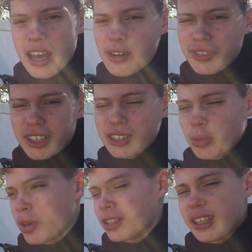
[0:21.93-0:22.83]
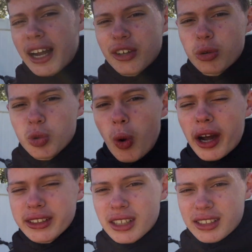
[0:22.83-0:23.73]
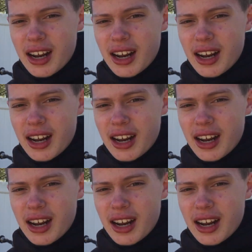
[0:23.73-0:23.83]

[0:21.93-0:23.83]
and if it doesn't, we're going to diagnose why it does